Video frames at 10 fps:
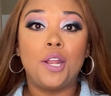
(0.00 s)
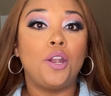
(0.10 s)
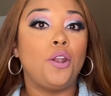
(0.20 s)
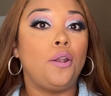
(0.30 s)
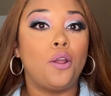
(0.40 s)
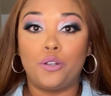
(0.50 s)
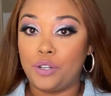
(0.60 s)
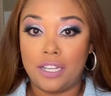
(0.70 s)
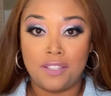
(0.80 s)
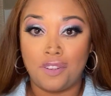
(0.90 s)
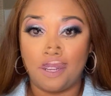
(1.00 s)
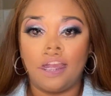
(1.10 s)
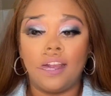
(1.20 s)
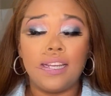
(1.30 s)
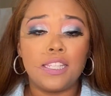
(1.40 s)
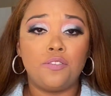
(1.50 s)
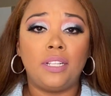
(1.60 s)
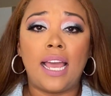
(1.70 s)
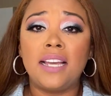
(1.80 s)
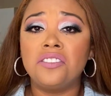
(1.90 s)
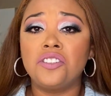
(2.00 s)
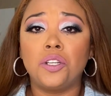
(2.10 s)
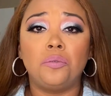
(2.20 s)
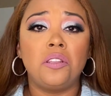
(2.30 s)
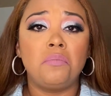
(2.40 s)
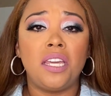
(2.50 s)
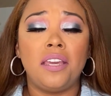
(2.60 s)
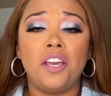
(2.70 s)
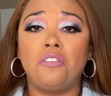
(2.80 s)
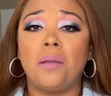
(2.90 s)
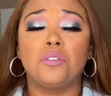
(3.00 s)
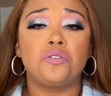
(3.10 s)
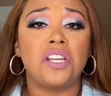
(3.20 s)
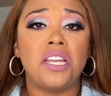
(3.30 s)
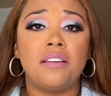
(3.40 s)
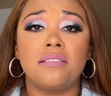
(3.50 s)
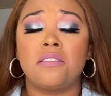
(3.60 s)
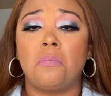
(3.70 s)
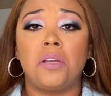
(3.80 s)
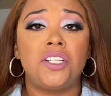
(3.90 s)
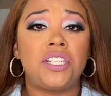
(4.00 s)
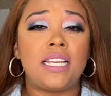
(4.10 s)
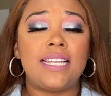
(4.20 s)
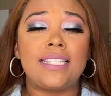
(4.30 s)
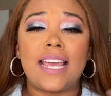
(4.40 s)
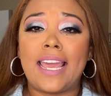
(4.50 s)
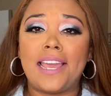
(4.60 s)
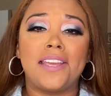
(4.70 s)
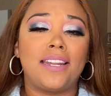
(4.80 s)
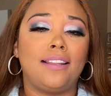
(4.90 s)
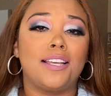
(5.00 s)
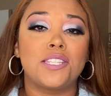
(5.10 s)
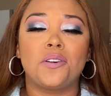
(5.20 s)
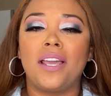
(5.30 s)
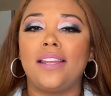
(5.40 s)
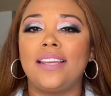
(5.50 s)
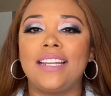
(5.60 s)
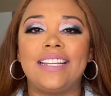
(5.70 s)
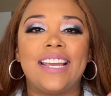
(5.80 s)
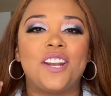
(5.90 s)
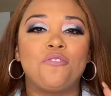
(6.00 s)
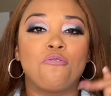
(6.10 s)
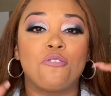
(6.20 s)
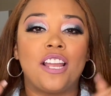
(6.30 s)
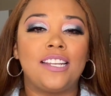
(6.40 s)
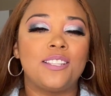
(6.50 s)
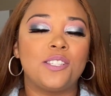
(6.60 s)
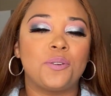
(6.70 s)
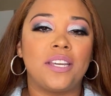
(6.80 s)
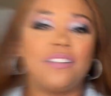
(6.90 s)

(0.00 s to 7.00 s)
No transfer. All right, so relax, chill with me, grab a drink, some munchies, and let's go ahead and get right into it.